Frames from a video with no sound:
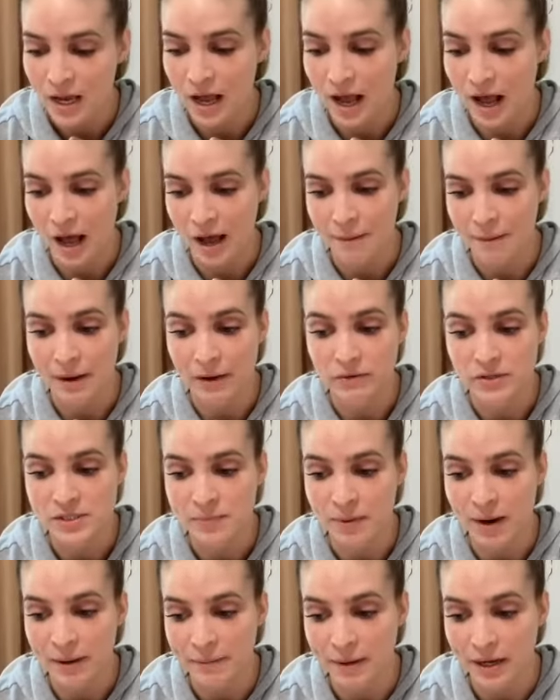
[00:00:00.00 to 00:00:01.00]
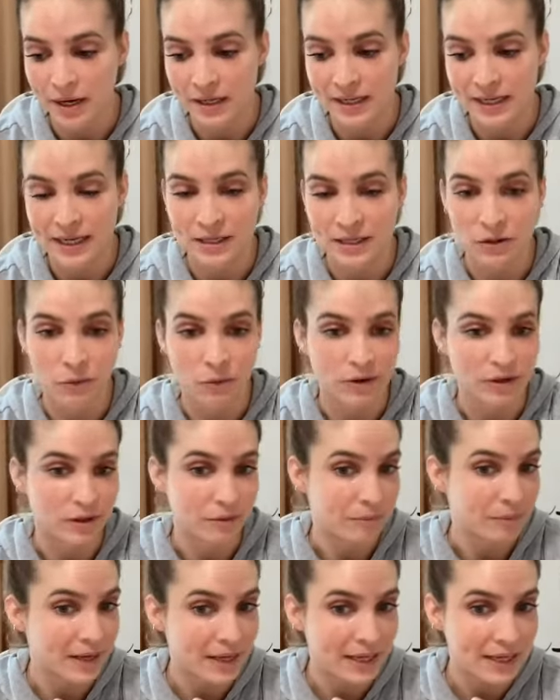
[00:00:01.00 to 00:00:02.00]
I was primarily in the
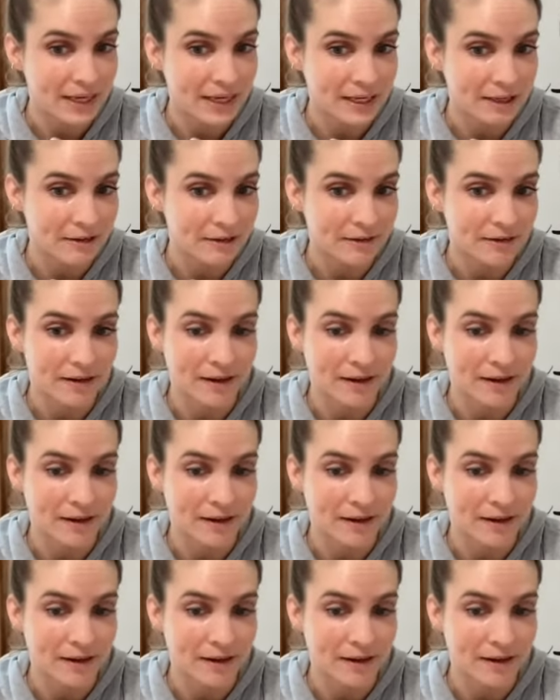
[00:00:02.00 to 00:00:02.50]
orthopedic